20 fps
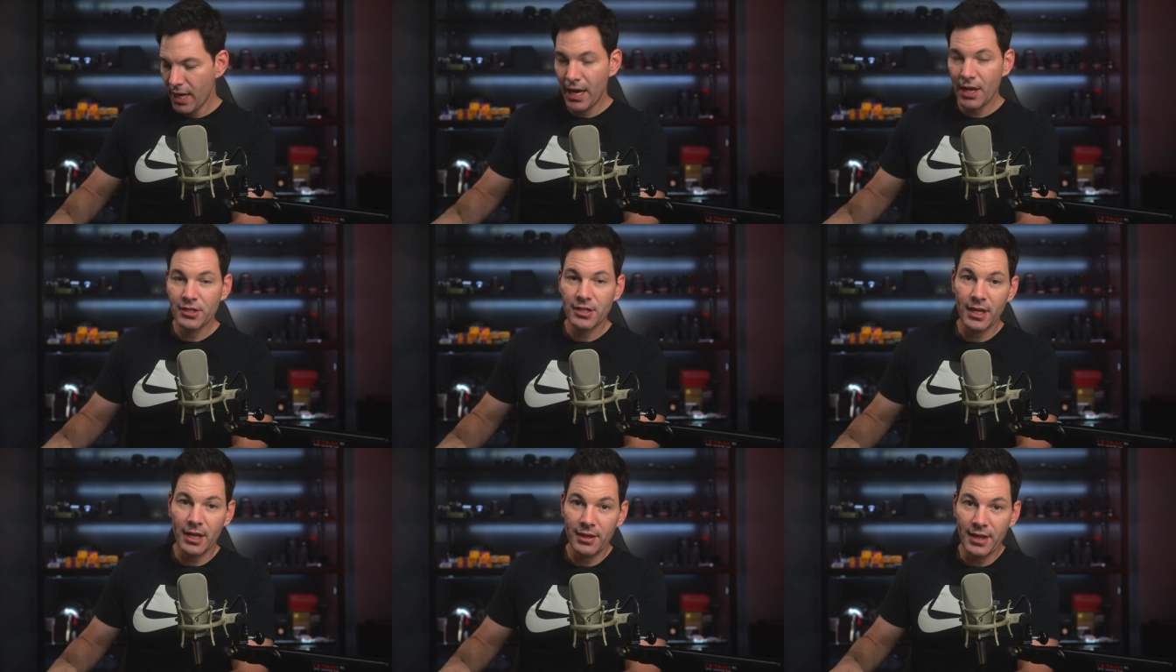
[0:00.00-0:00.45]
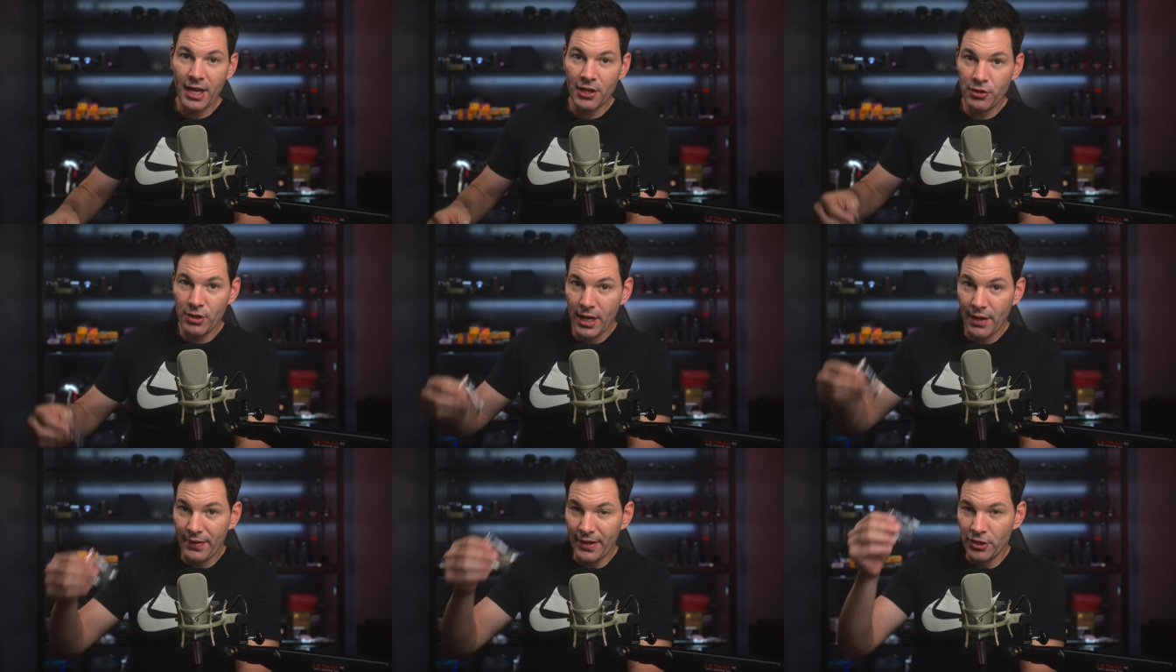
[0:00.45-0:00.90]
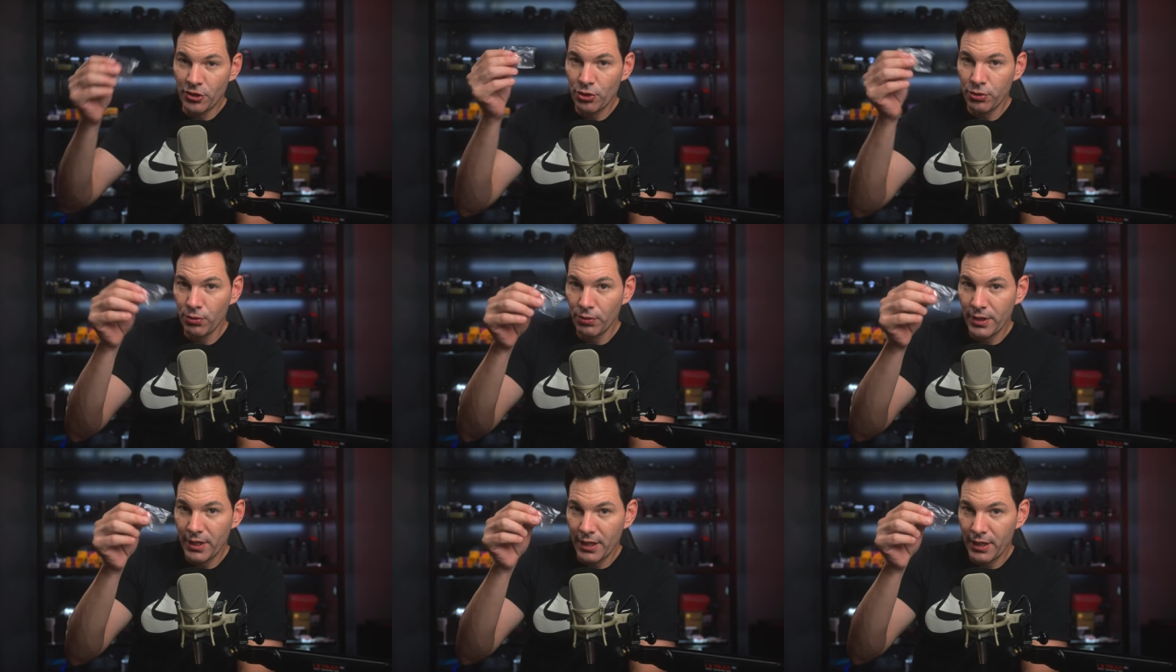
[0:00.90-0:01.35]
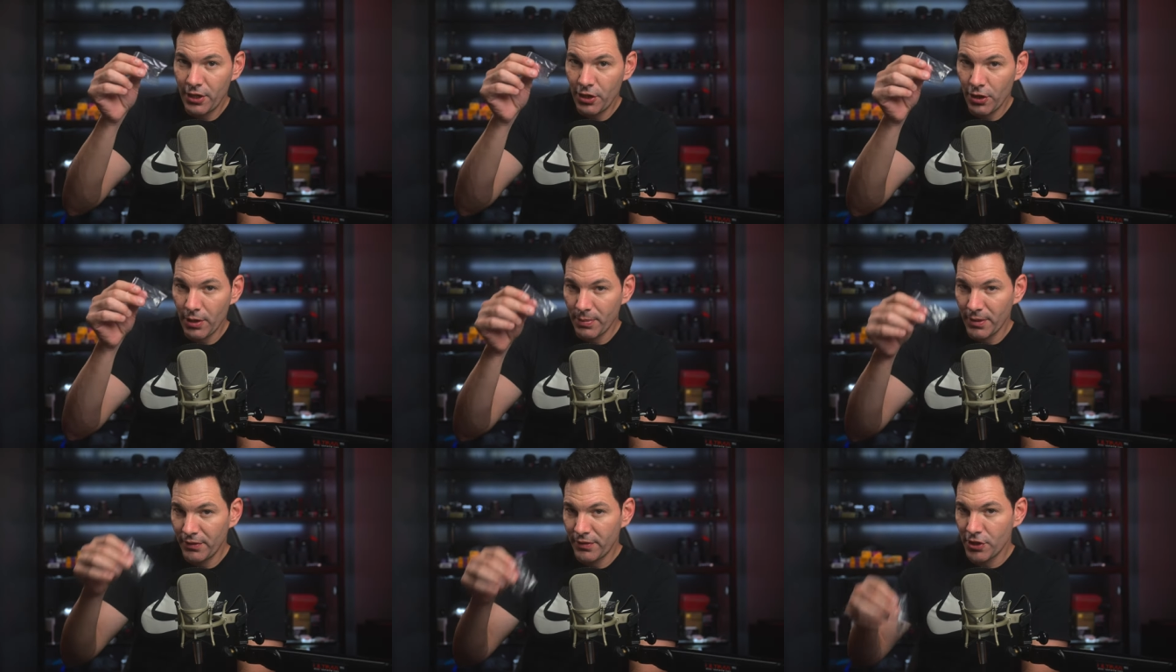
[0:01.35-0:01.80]
I'll Outside of that, you have a toolkit here.
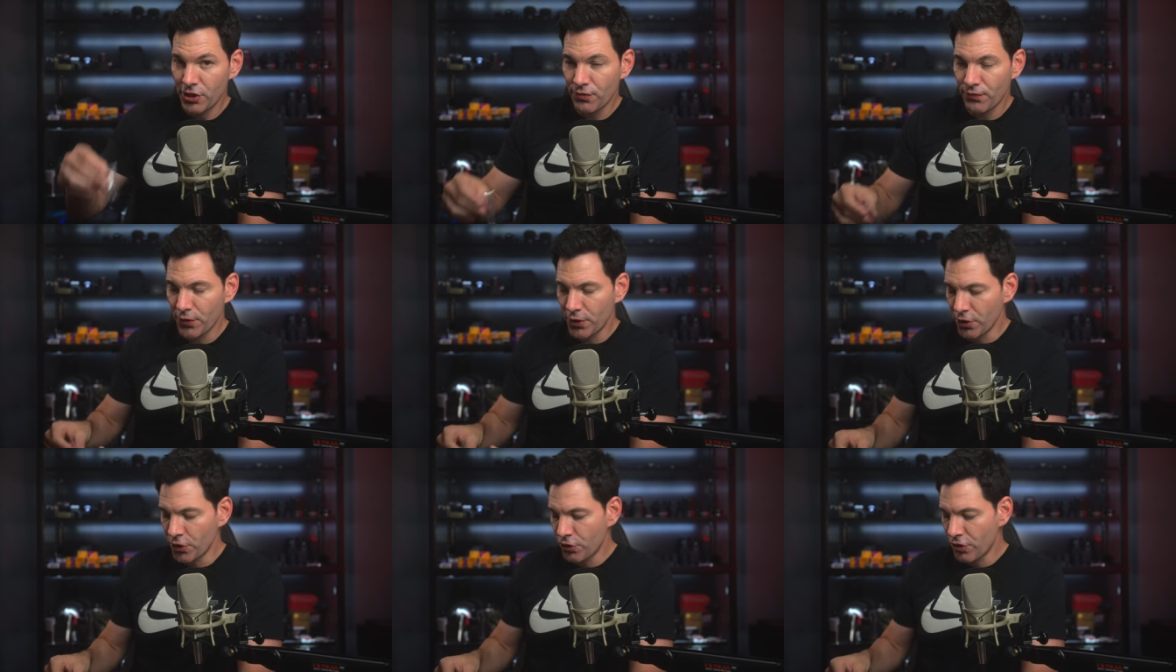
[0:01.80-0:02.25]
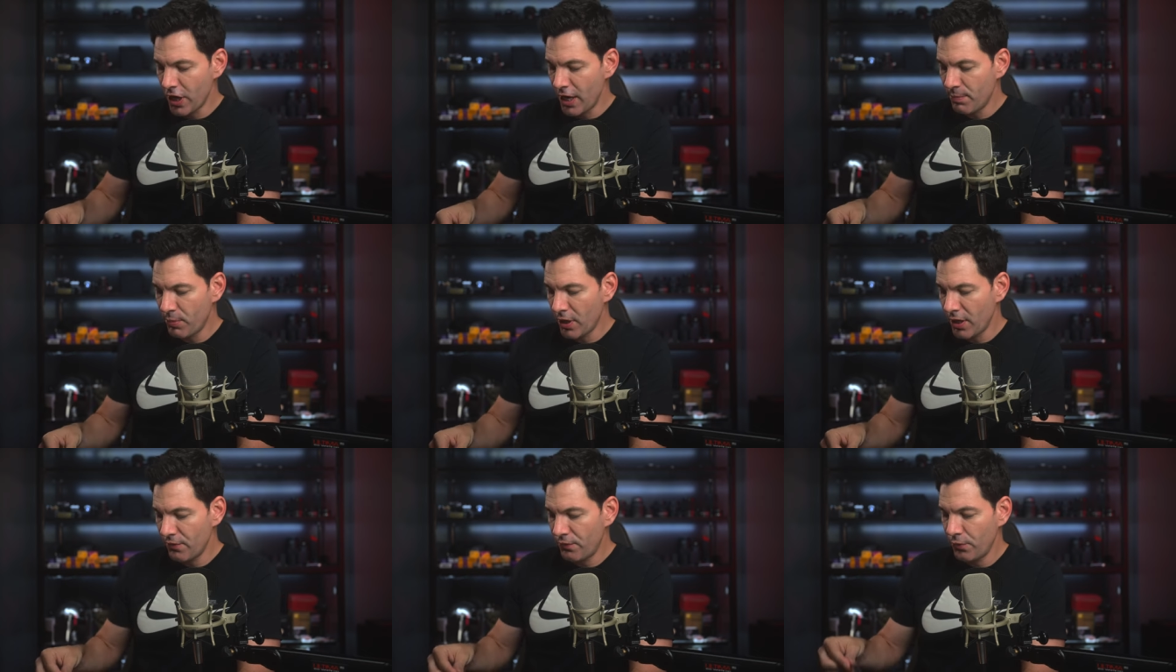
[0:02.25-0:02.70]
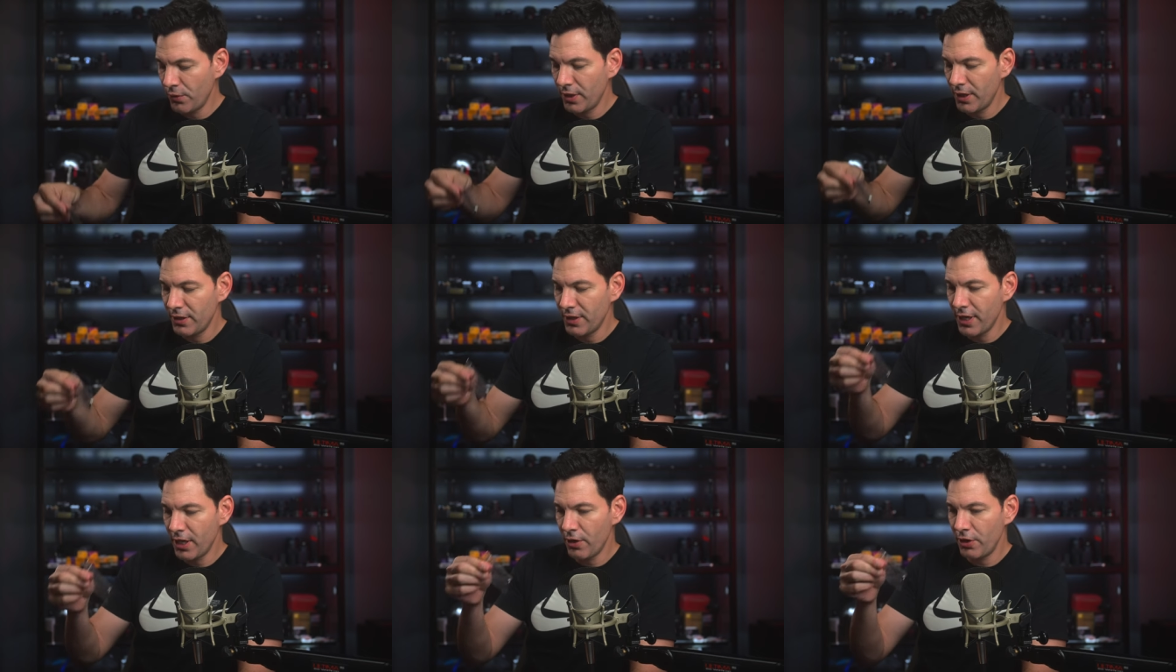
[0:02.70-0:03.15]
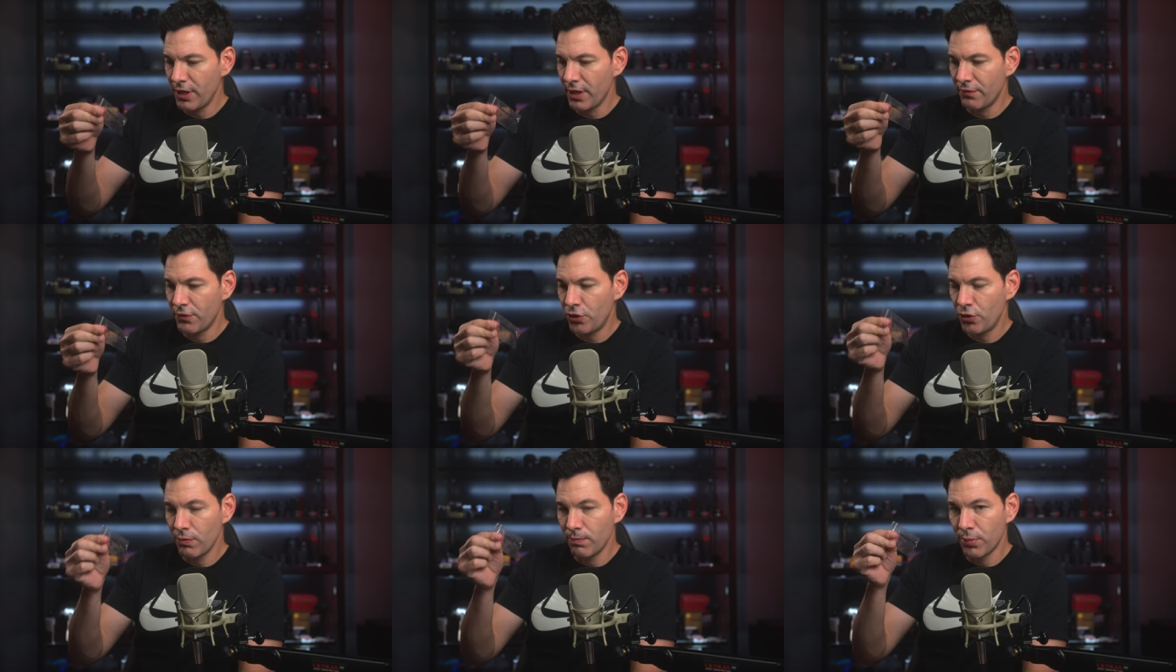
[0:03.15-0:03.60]
I believe this is for your tripod footing there, and you
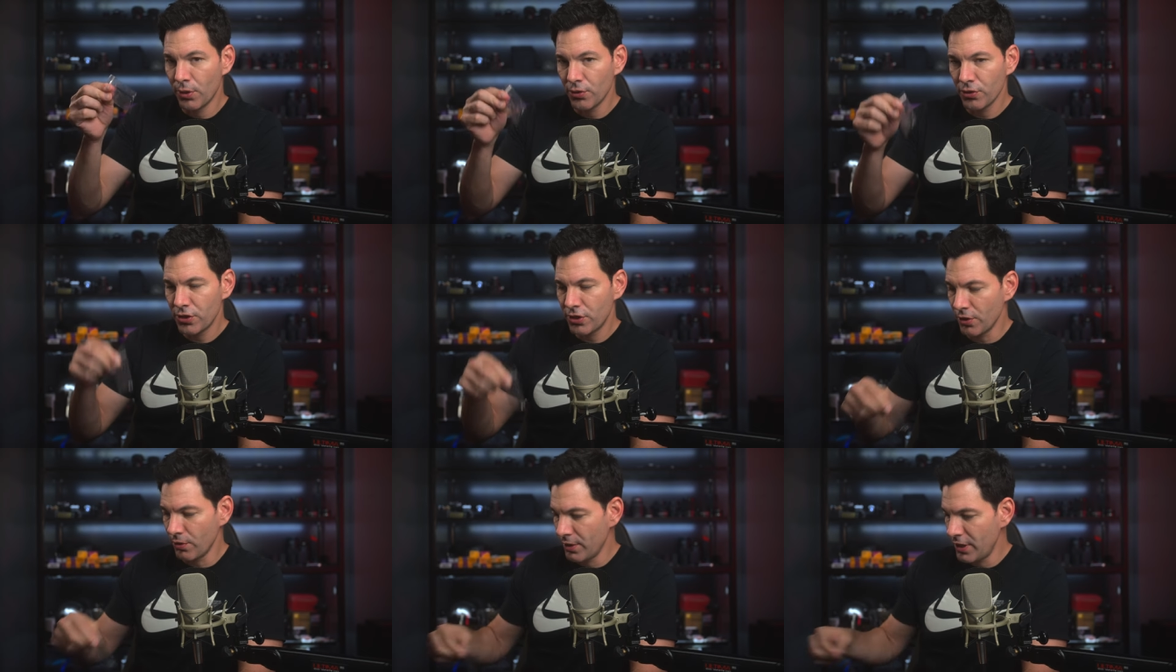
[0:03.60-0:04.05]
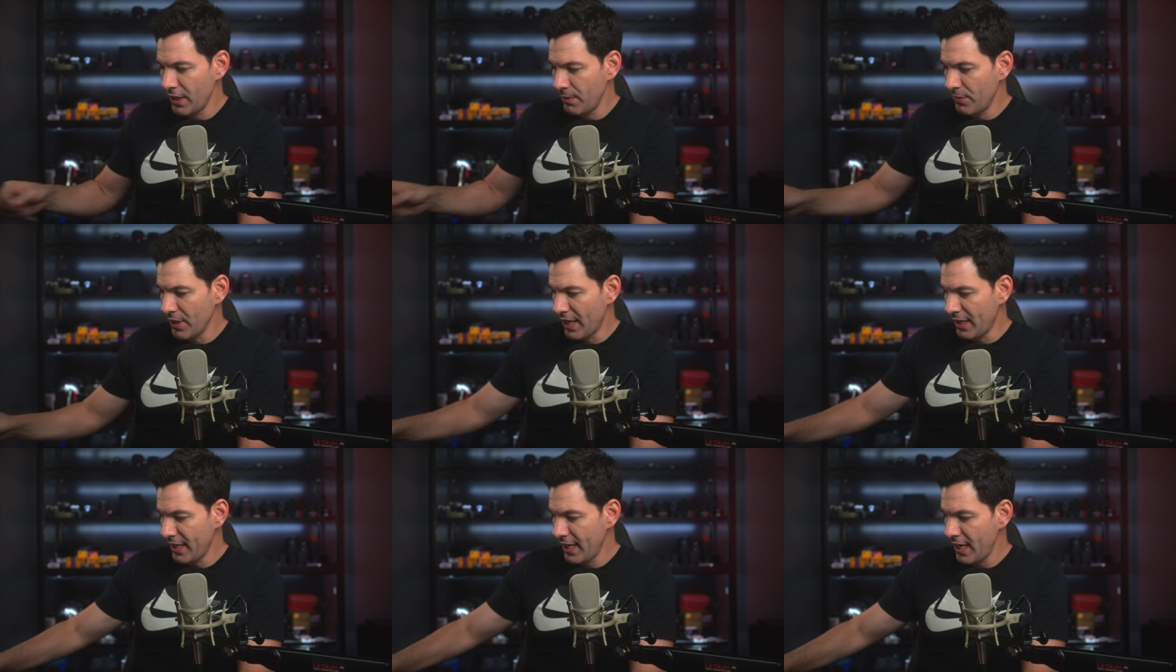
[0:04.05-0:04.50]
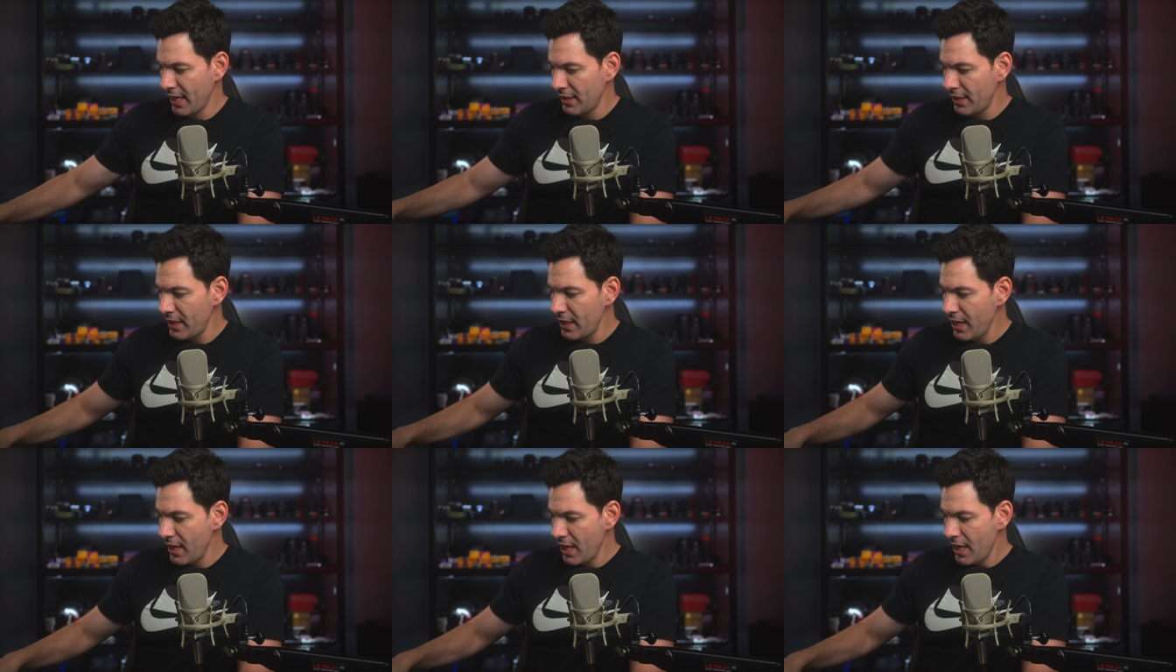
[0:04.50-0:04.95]
have two bolts, so keep that handy.